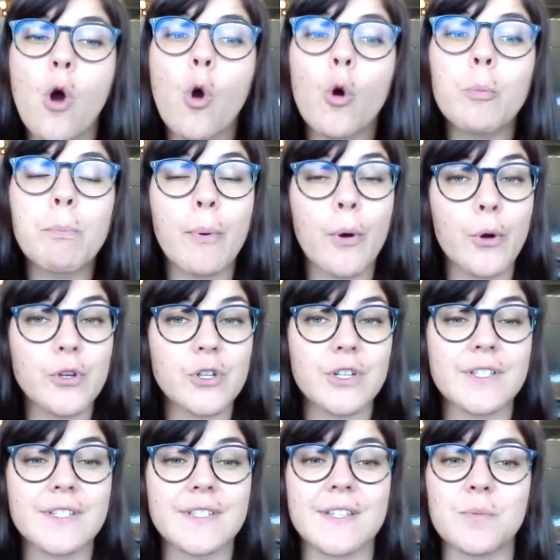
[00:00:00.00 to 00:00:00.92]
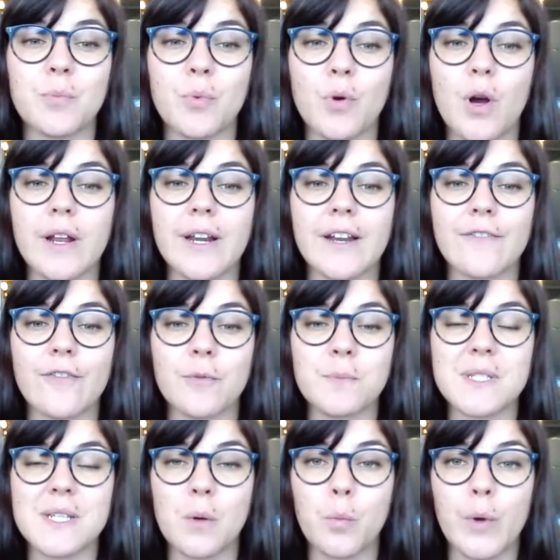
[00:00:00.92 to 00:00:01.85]
or purchased this product from
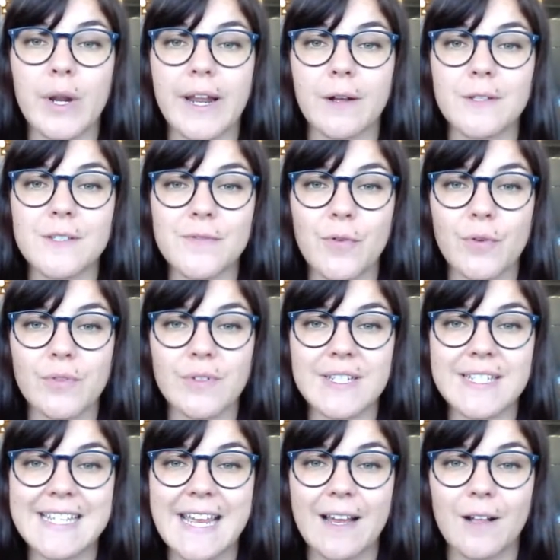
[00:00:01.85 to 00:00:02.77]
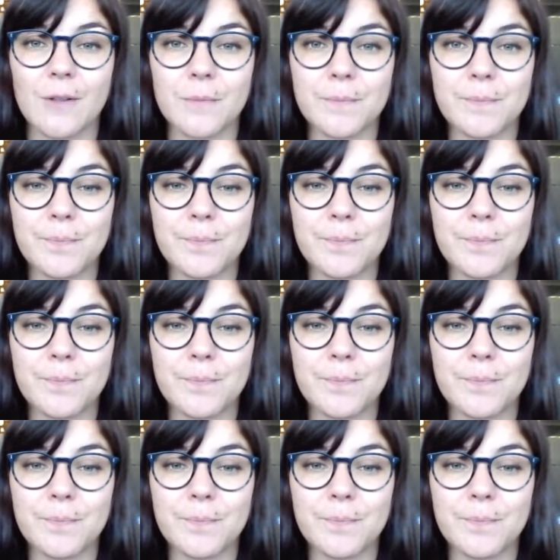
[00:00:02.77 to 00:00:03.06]
someone else for resale.